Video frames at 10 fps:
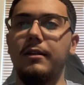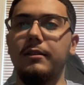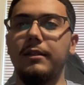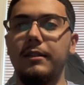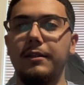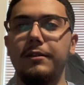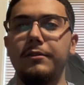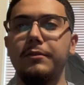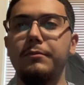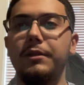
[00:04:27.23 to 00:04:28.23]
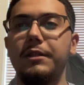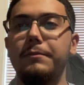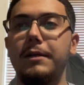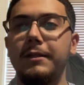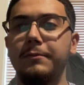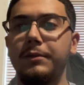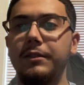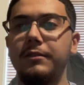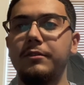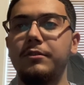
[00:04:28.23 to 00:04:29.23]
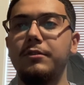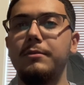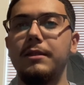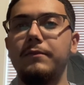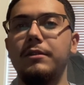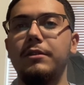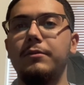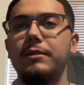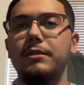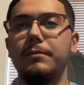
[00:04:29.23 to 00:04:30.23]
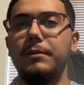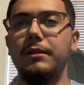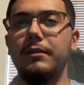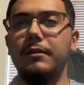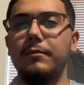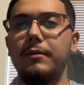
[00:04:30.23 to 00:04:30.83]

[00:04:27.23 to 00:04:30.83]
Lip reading: than the other, but in my opinion, troops have to deal with something